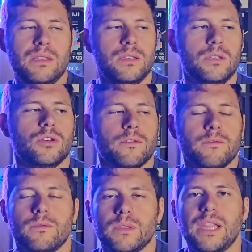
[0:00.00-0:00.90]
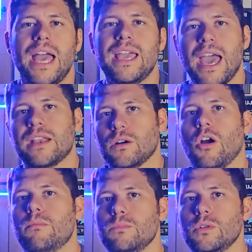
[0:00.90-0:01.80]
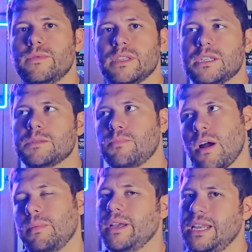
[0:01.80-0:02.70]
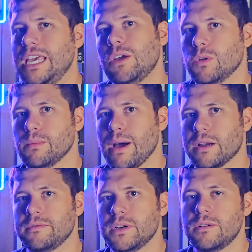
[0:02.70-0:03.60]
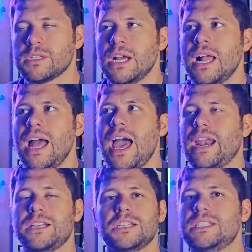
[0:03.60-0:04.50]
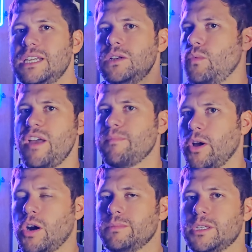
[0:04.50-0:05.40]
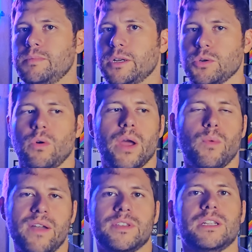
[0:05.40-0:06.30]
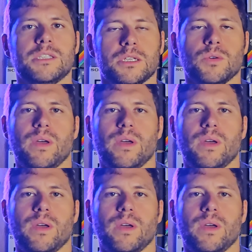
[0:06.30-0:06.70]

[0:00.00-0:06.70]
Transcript: your leg and arm movements is probably an equal amount of those, and I just didn't wave my arms as much, or I waved it in such a way